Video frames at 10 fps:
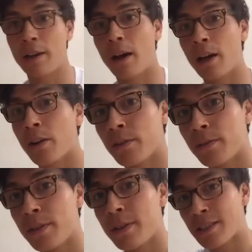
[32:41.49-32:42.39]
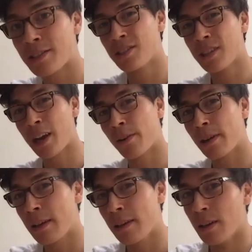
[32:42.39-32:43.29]
I don't
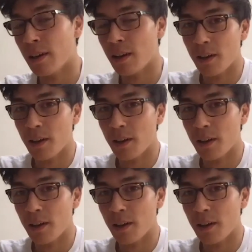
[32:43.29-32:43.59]
necessarily